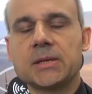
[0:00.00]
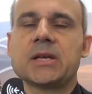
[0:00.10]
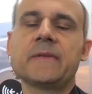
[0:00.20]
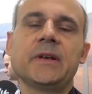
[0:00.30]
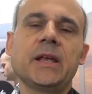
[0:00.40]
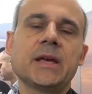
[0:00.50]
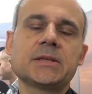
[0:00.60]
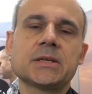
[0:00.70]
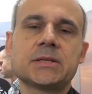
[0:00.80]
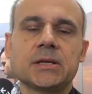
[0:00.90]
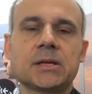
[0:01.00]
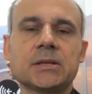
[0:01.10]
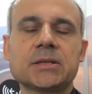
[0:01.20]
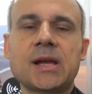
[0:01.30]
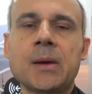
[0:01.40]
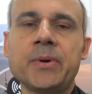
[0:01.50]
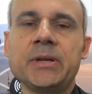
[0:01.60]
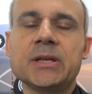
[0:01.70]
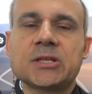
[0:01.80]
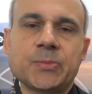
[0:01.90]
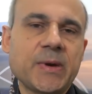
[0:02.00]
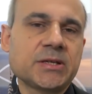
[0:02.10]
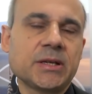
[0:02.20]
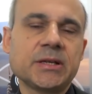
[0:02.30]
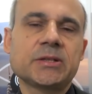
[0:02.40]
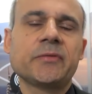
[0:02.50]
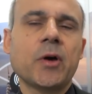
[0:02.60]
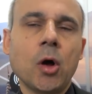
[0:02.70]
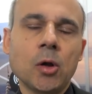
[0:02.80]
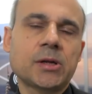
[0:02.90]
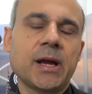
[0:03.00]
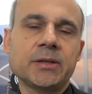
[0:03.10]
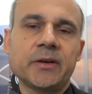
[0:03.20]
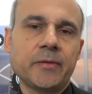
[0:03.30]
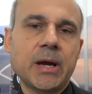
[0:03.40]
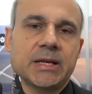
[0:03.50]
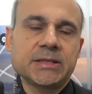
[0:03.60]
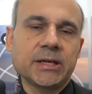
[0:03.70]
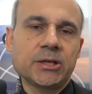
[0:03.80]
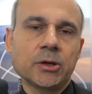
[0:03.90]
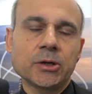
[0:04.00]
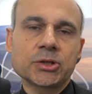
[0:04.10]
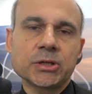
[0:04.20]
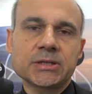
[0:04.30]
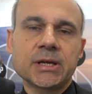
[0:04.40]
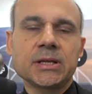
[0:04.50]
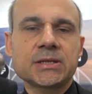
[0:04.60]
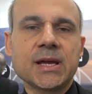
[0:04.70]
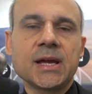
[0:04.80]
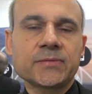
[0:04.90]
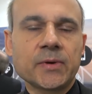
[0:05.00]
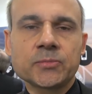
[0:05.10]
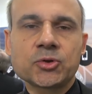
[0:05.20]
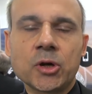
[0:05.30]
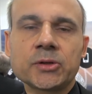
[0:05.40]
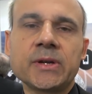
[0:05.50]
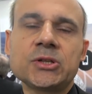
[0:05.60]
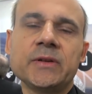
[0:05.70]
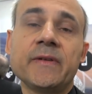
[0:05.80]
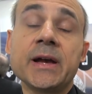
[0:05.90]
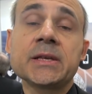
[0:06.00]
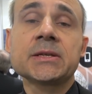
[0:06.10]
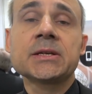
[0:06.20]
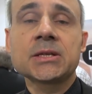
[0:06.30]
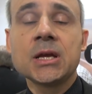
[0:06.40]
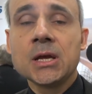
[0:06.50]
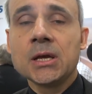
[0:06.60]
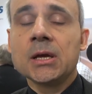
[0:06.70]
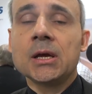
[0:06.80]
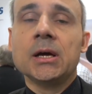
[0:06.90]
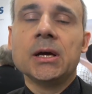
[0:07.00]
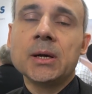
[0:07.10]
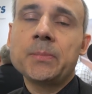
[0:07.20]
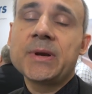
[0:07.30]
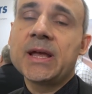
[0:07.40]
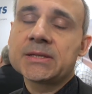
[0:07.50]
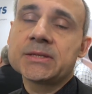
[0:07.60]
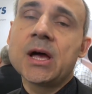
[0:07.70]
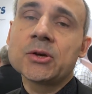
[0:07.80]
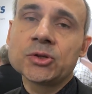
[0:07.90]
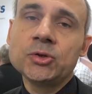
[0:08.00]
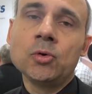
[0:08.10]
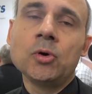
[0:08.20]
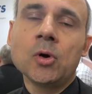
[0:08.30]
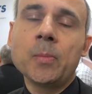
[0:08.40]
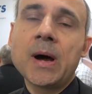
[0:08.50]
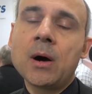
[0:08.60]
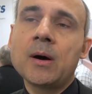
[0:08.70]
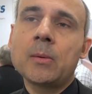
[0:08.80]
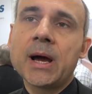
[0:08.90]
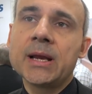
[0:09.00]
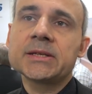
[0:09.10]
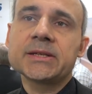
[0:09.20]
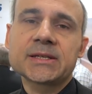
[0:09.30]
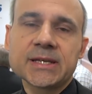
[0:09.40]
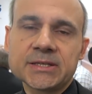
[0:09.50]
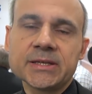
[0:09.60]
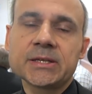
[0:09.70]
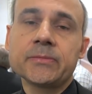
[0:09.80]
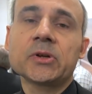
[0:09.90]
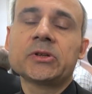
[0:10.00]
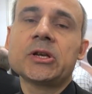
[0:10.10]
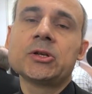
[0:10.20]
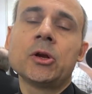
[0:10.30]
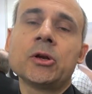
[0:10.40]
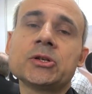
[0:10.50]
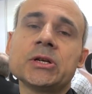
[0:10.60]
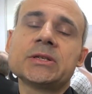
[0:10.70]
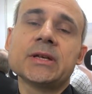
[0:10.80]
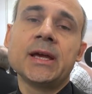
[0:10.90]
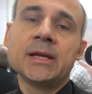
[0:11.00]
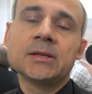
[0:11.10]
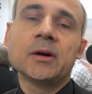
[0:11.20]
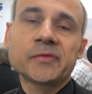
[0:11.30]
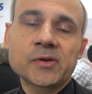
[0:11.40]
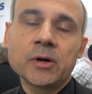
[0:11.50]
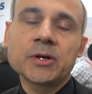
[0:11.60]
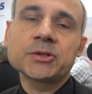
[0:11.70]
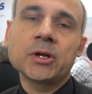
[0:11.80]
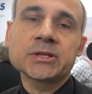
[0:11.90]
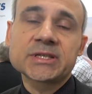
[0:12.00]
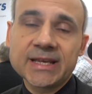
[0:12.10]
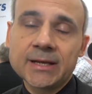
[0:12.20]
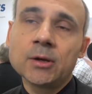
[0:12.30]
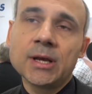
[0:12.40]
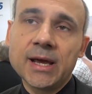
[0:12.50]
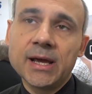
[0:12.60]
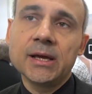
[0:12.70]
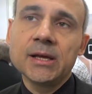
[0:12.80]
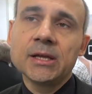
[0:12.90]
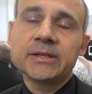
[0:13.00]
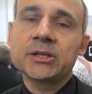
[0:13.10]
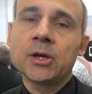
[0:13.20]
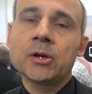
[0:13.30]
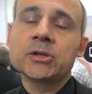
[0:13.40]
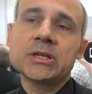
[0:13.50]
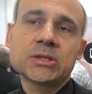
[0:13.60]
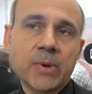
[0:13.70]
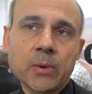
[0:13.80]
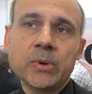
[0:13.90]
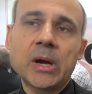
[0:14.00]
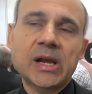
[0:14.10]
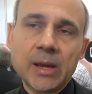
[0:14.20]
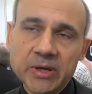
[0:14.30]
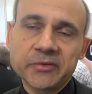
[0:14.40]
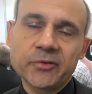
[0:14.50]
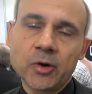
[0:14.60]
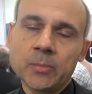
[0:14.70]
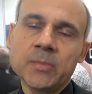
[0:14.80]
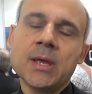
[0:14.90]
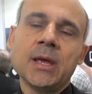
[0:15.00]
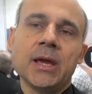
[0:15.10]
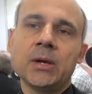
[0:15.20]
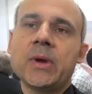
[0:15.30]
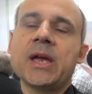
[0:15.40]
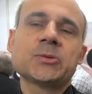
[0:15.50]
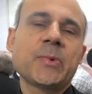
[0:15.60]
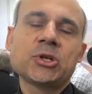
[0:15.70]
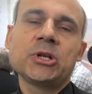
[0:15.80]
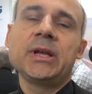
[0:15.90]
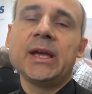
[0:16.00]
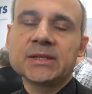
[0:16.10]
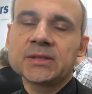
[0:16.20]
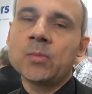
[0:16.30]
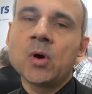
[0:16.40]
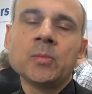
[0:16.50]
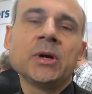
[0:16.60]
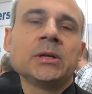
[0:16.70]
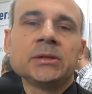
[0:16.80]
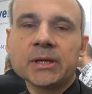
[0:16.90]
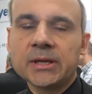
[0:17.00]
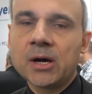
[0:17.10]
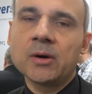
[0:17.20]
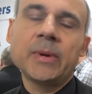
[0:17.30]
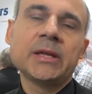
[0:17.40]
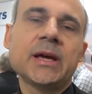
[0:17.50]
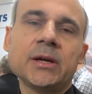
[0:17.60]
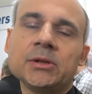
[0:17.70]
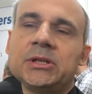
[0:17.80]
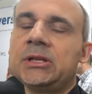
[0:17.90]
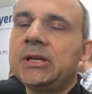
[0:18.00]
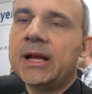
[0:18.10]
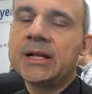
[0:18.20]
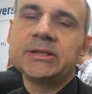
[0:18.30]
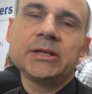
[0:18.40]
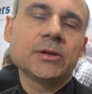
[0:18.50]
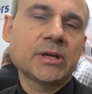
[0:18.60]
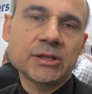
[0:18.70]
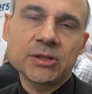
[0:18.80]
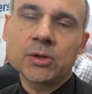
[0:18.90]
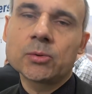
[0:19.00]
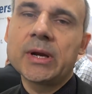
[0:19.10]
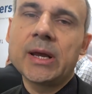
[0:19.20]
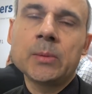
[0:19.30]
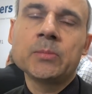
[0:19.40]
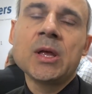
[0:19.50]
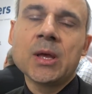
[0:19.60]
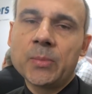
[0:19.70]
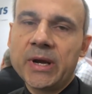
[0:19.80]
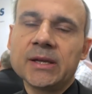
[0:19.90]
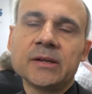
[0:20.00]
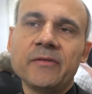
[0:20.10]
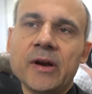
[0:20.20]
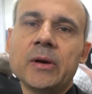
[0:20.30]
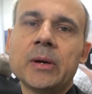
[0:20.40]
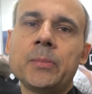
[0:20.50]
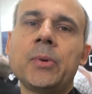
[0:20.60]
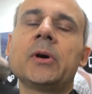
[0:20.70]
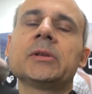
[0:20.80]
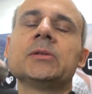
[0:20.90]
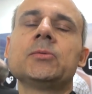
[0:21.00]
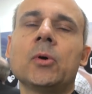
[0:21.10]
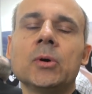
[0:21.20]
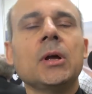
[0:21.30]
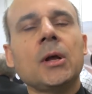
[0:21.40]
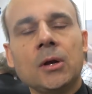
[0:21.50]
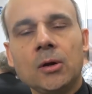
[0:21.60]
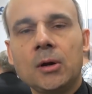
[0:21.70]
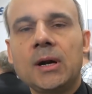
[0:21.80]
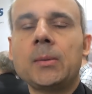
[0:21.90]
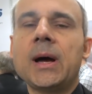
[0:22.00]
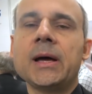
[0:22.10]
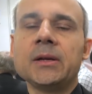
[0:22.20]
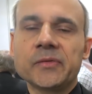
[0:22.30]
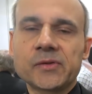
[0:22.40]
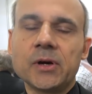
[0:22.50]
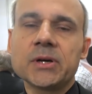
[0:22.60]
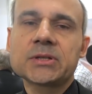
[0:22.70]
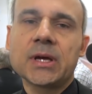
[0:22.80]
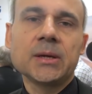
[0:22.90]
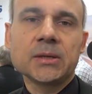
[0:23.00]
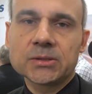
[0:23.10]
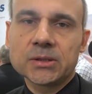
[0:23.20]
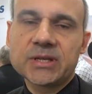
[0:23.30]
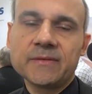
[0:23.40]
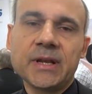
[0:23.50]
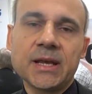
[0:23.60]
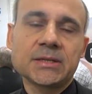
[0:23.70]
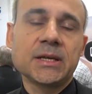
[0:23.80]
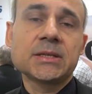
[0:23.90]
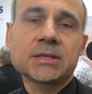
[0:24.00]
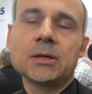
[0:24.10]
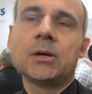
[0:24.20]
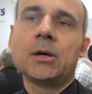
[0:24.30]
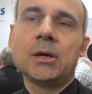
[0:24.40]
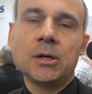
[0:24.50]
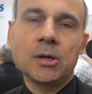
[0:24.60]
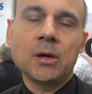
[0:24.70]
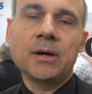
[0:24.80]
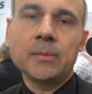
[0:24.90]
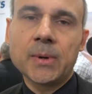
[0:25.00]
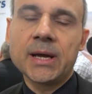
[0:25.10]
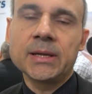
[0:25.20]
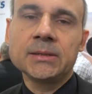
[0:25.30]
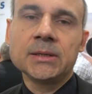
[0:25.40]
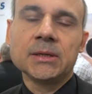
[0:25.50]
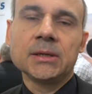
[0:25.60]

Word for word: Seven Layers is the, the company is a specialist of all kinds of wireless technologies, and it starts from short-range devices uh, plus now the new low power wireless access network technologies and of course all the cellular technologies where we are coming from and where especially at the moment narrowband IoT, LTE category M playing LoRaWAN. a very important role. LoRaWAN, of course, I, Seven Layers is uh, LoRaWAn